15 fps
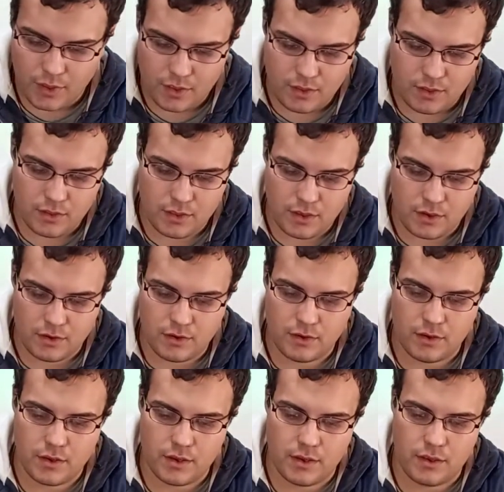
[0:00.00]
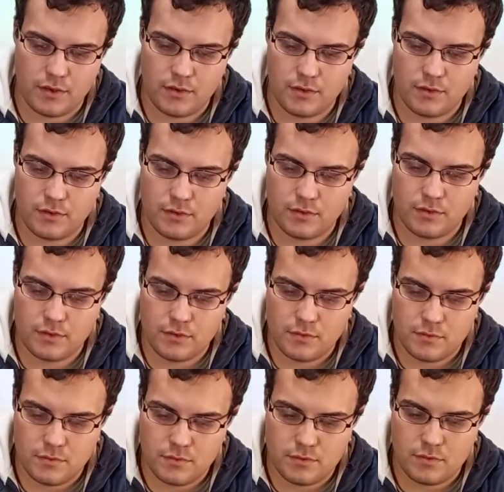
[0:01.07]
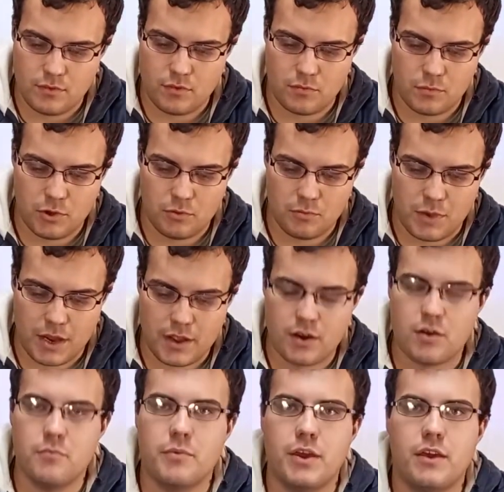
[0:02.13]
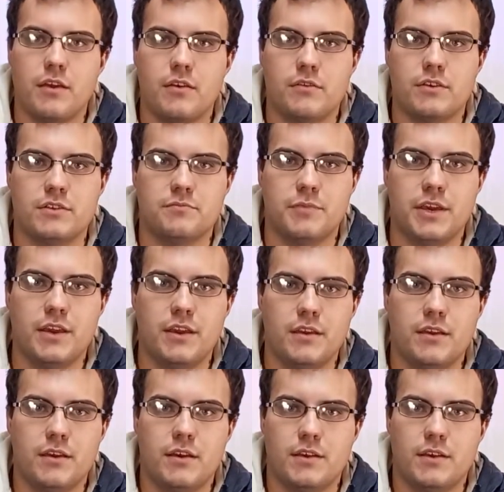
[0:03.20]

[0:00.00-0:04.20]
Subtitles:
And then a normal micro B USB